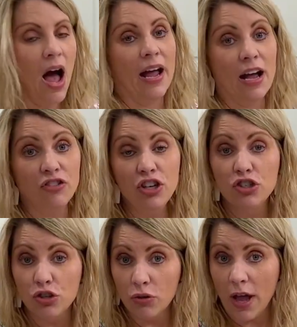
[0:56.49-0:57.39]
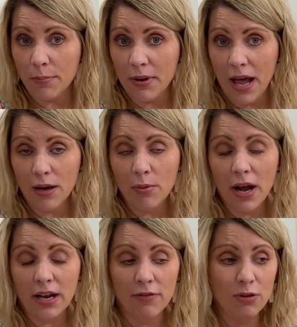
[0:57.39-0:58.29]
I actually do like banana
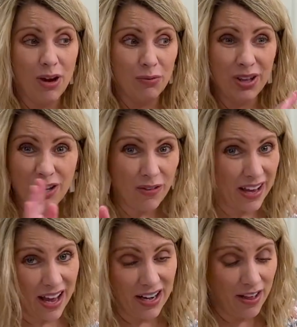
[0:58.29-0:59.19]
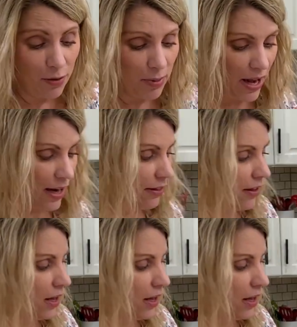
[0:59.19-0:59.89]
bread, even though I really don't like any other banana